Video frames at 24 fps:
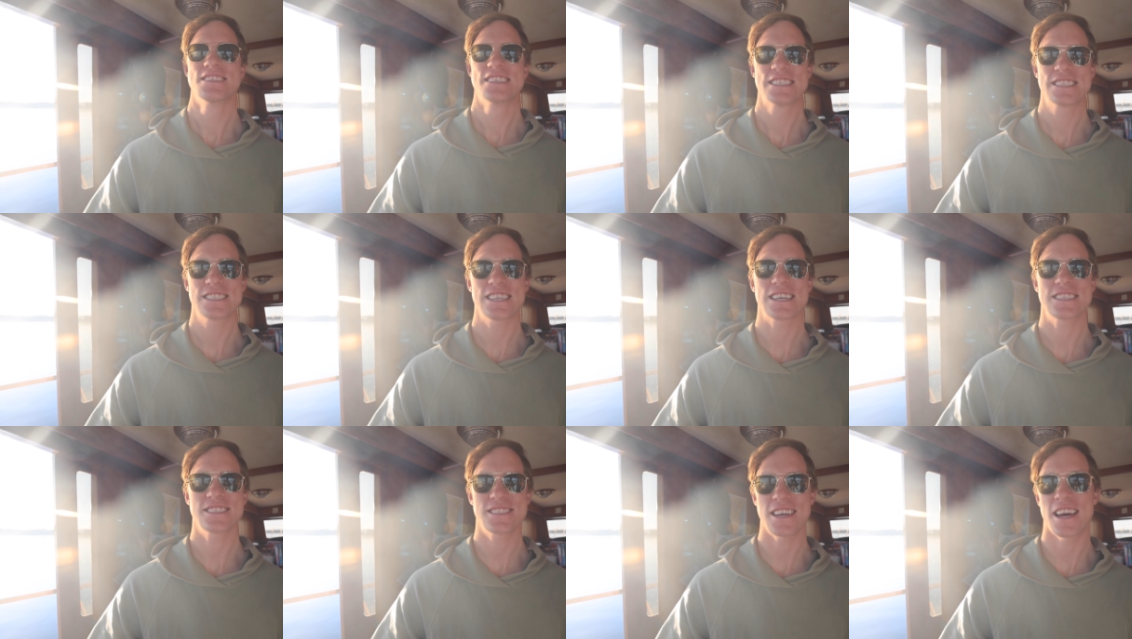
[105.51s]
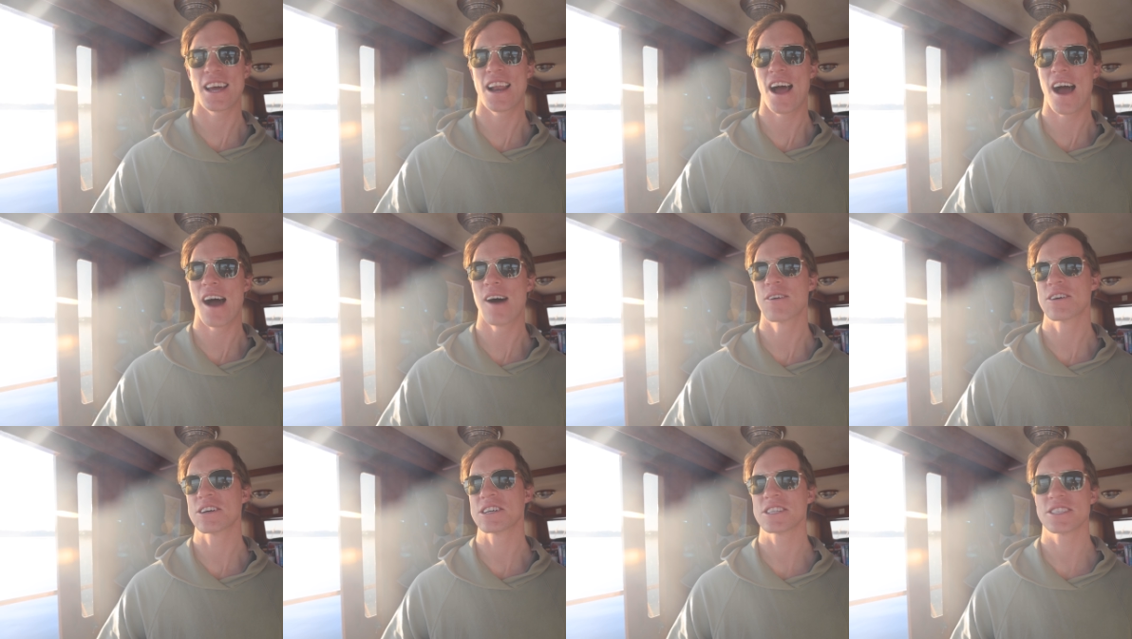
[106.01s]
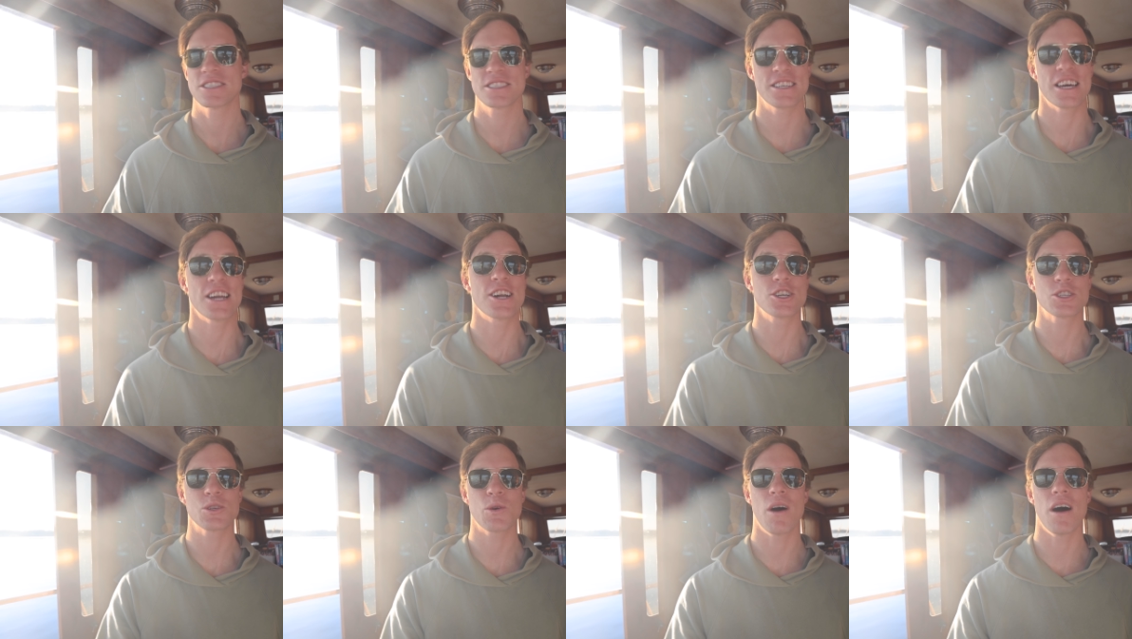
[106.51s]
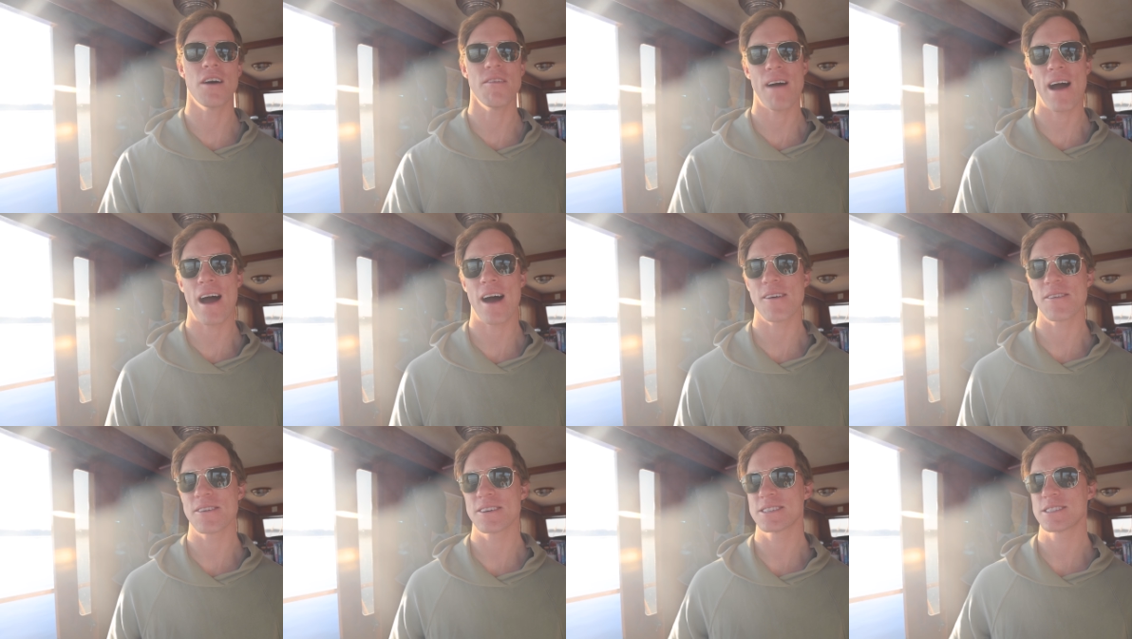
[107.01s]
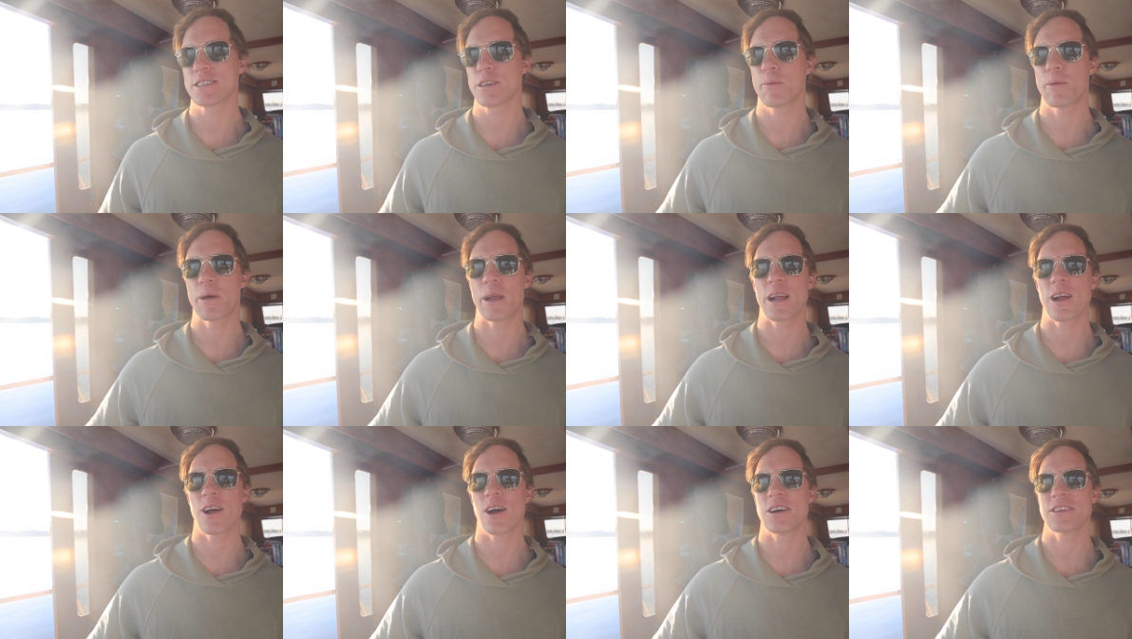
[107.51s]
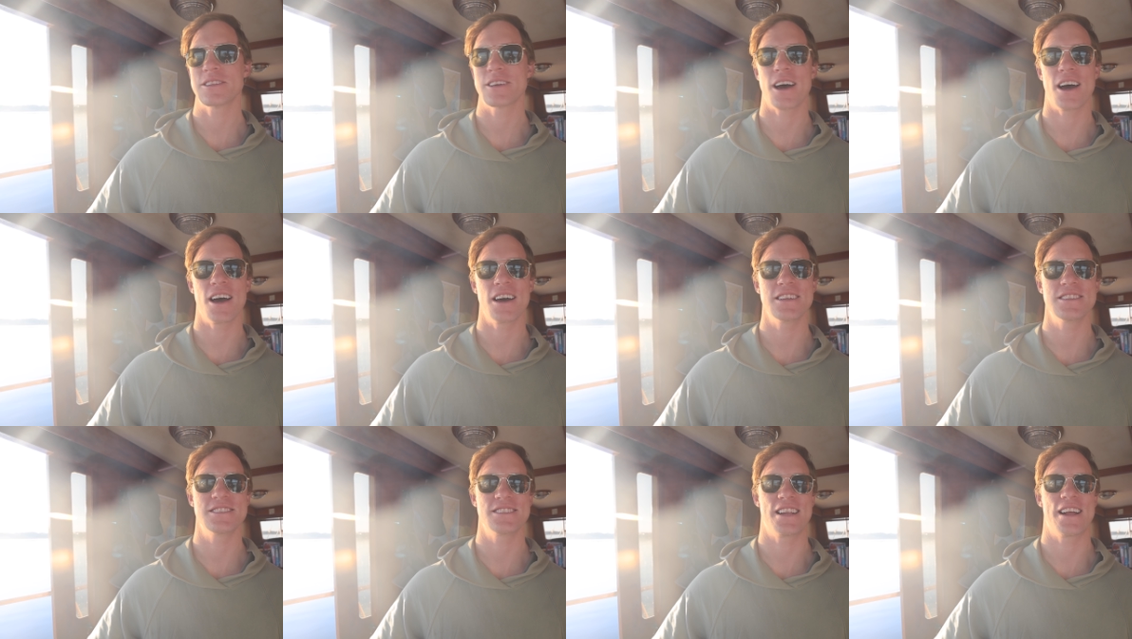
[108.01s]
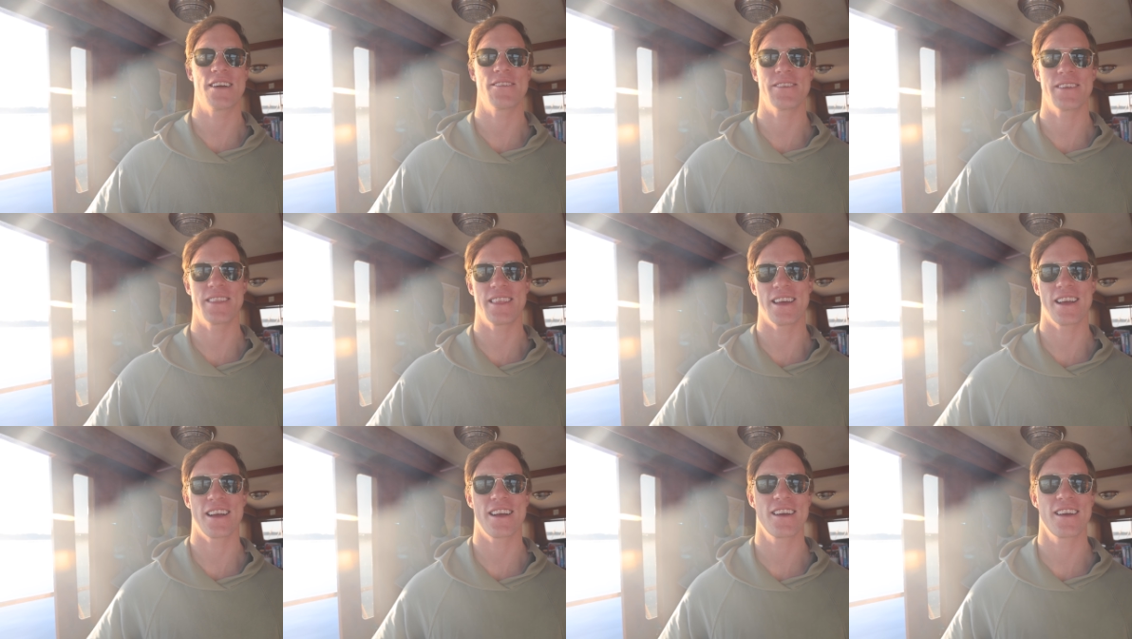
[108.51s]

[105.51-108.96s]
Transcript: it's like 10 hours, 10 or 12 hours, depending on tides and everything.